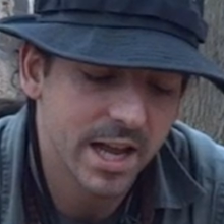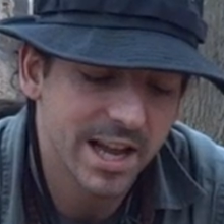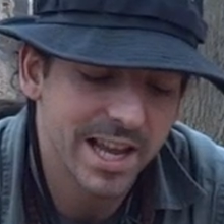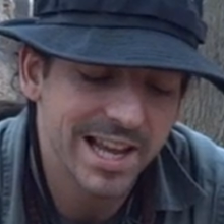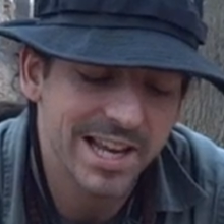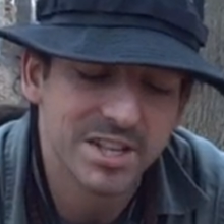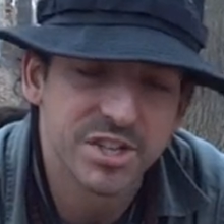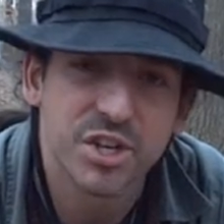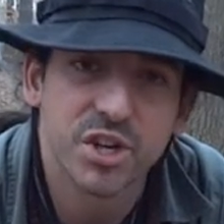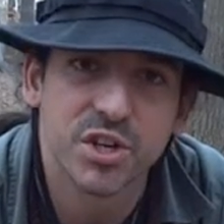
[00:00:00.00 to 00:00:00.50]
I
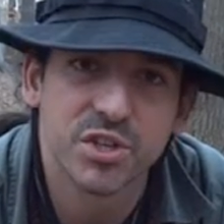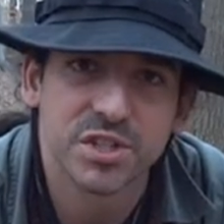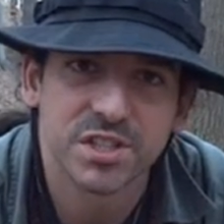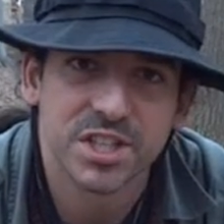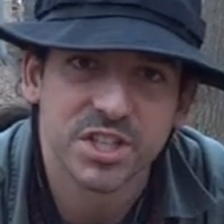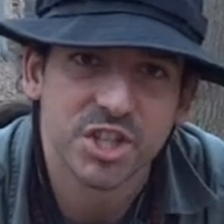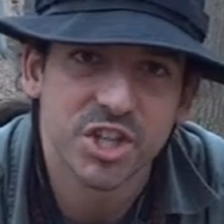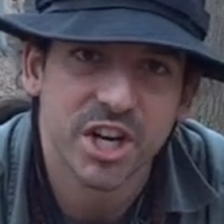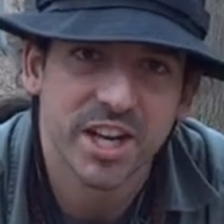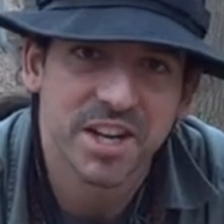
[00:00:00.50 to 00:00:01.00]
actually used a
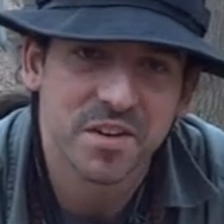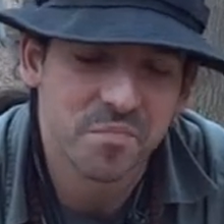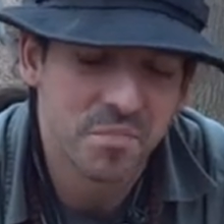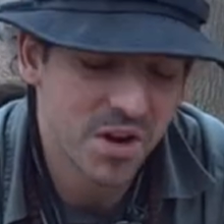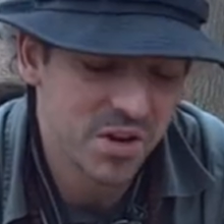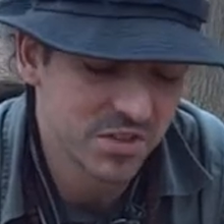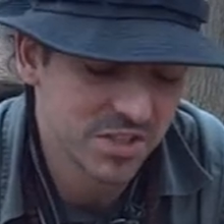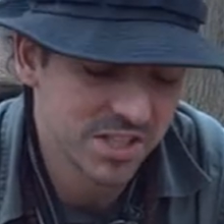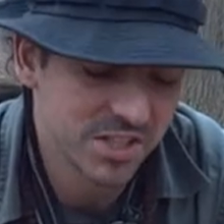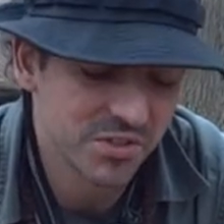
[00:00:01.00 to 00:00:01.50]
chicken
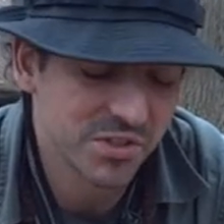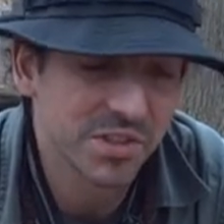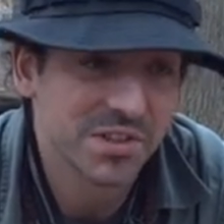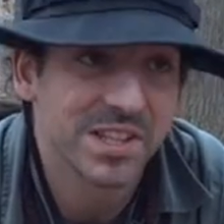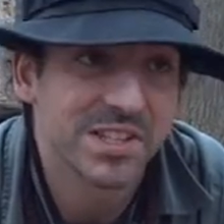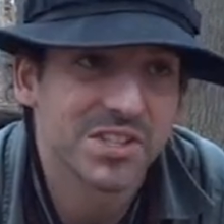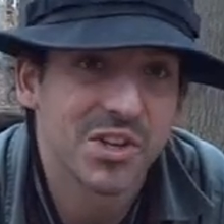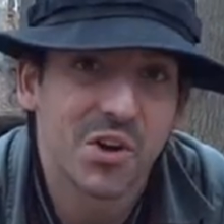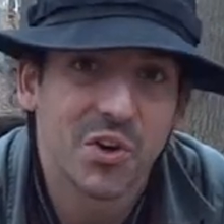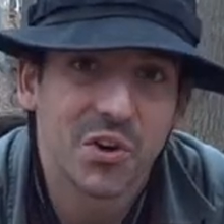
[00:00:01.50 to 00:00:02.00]
bone to drill
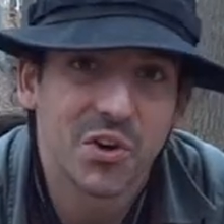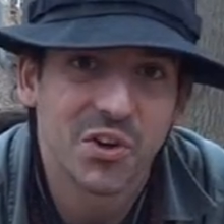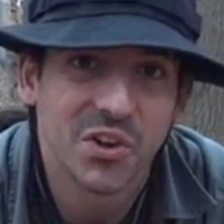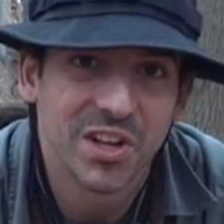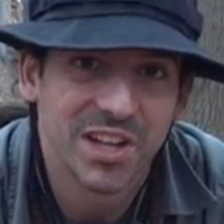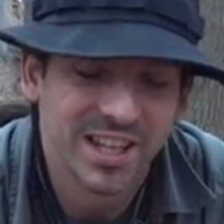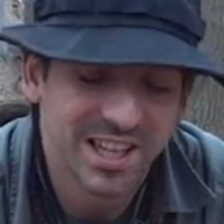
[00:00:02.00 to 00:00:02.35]
this hole.